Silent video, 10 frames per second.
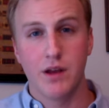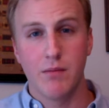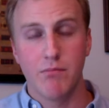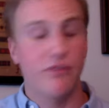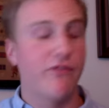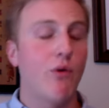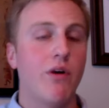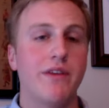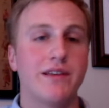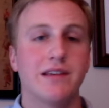
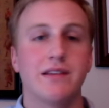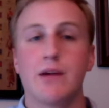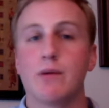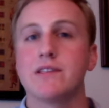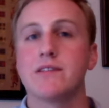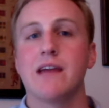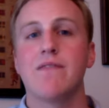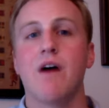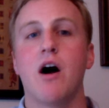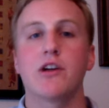Before this, there were
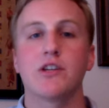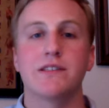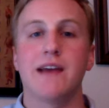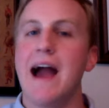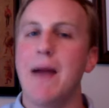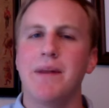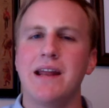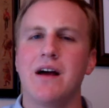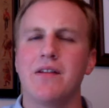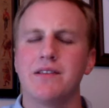slave auctions
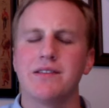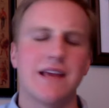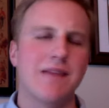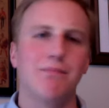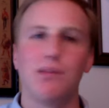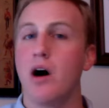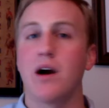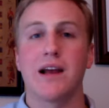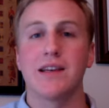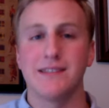happening on the same
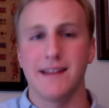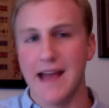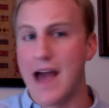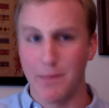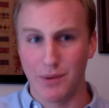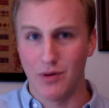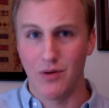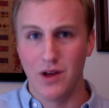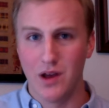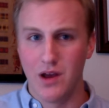block as the Capitol.
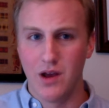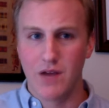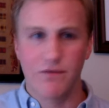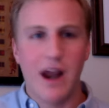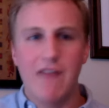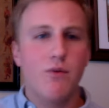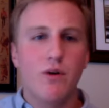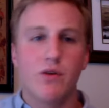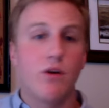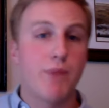For everyone
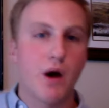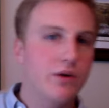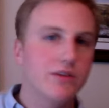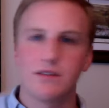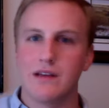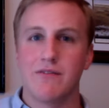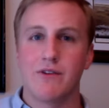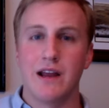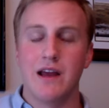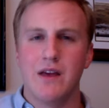who opposed
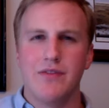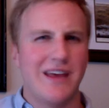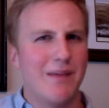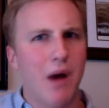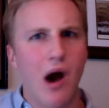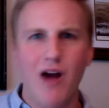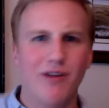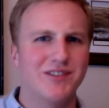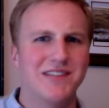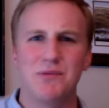slavery, the
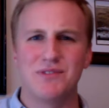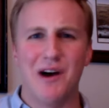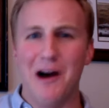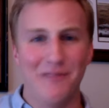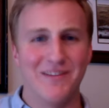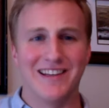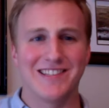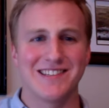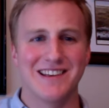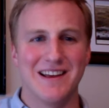hypocrisy was
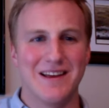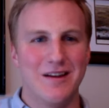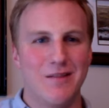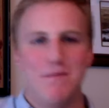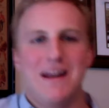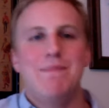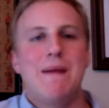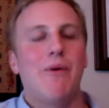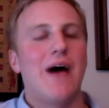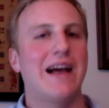obvious. Many
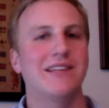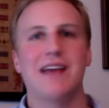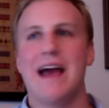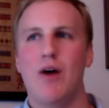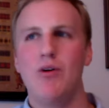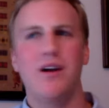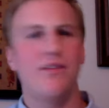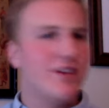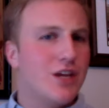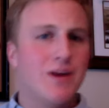people asked how could
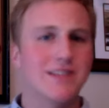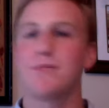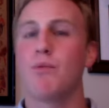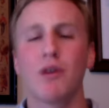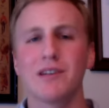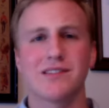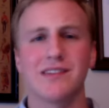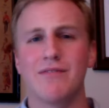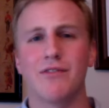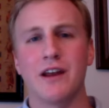the U.S. support
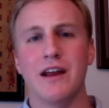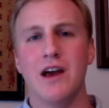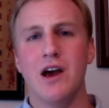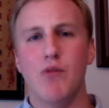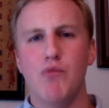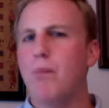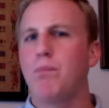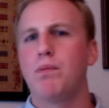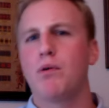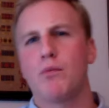slavery while
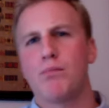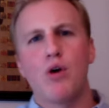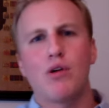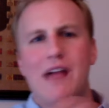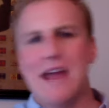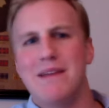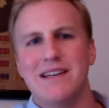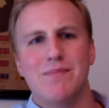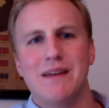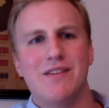proclaiming
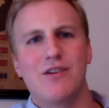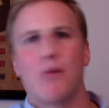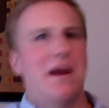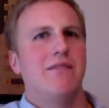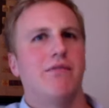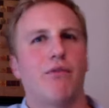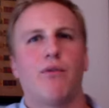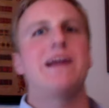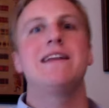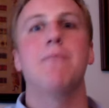to be the great
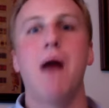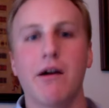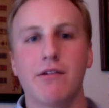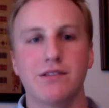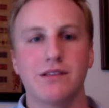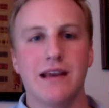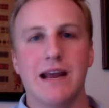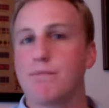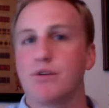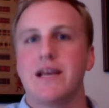free democracy
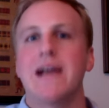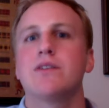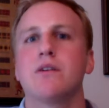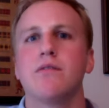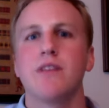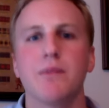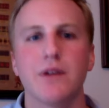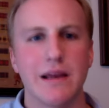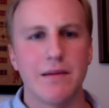and protector of liberty.